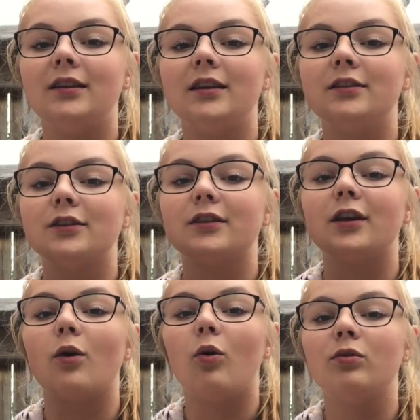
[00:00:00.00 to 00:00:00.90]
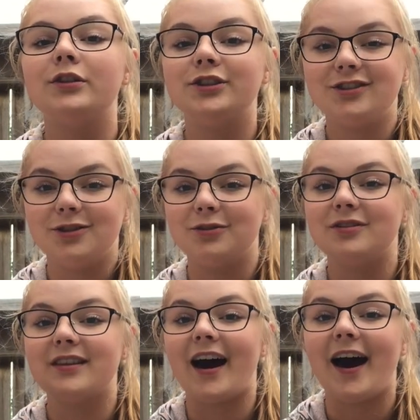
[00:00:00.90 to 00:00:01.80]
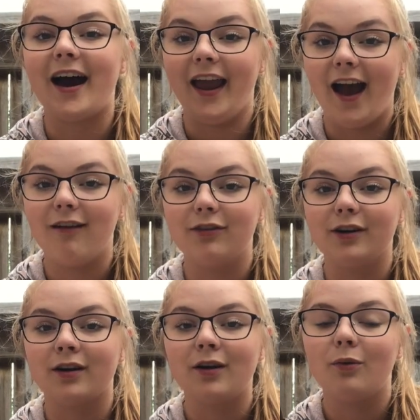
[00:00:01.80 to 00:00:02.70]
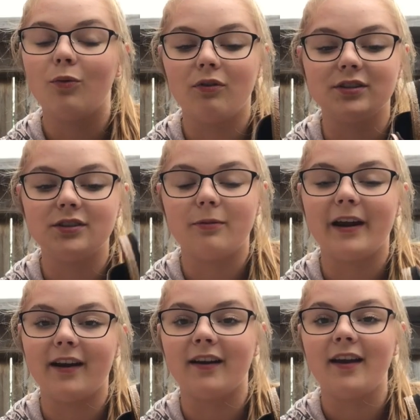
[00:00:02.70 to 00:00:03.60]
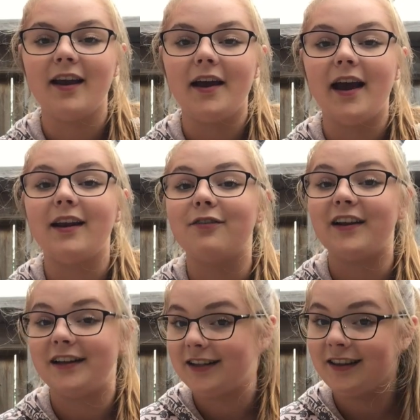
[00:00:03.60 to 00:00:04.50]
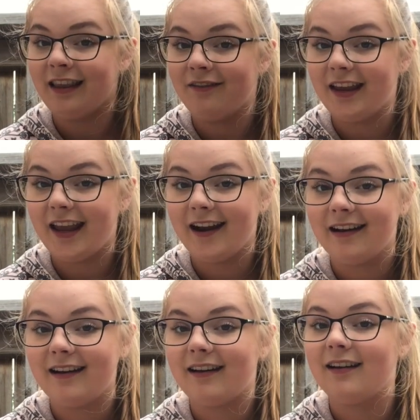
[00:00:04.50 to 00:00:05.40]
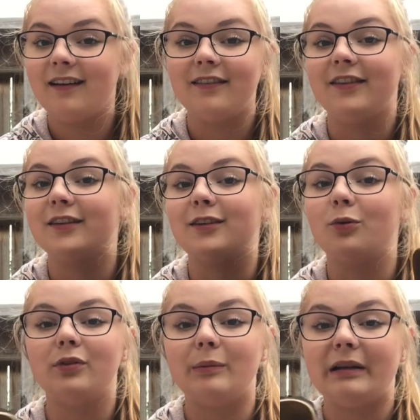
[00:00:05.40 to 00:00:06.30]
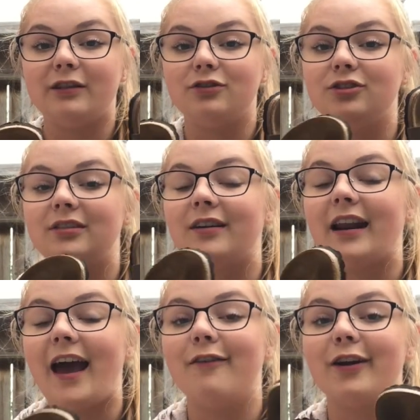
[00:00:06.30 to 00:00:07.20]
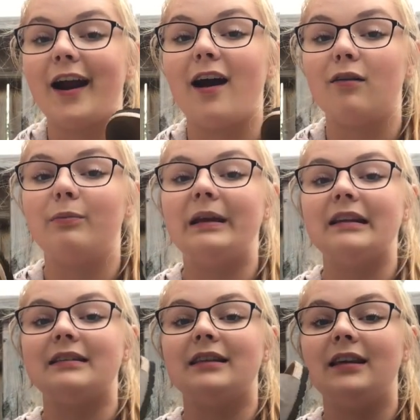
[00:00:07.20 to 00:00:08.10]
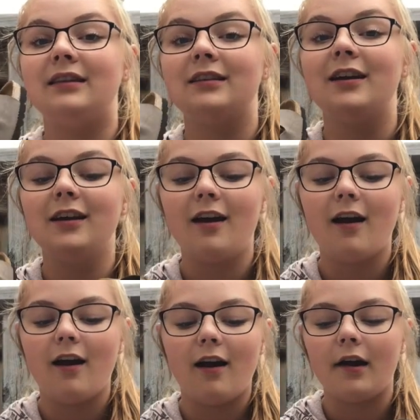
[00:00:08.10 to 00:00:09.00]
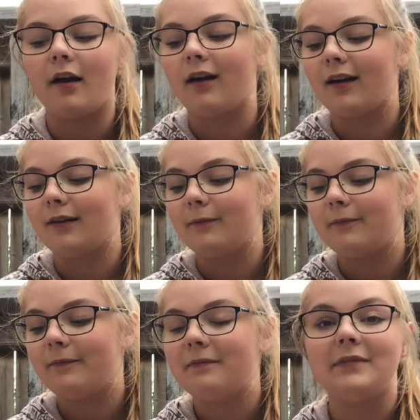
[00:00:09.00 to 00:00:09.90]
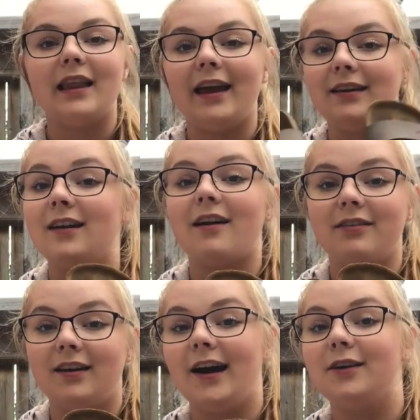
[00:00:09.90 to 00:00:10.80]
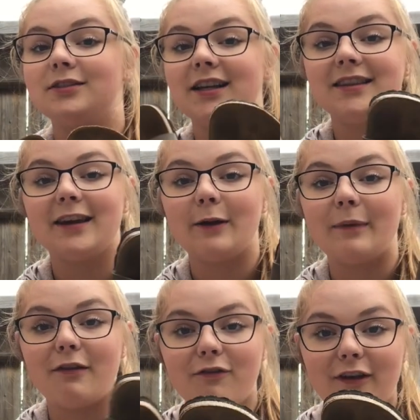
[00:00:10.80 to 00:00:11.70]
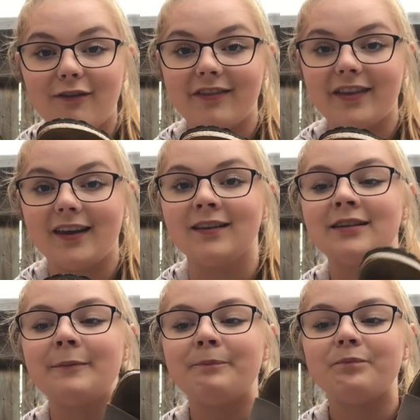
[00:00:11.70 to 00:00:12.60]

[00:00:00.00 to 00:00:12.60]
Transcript: These are the only shoes that I ever want to wear, and if I didn't live in Canada, they're the only pair of shoes I'd ever have, because these are like nothing else. Like, they're my favorite things.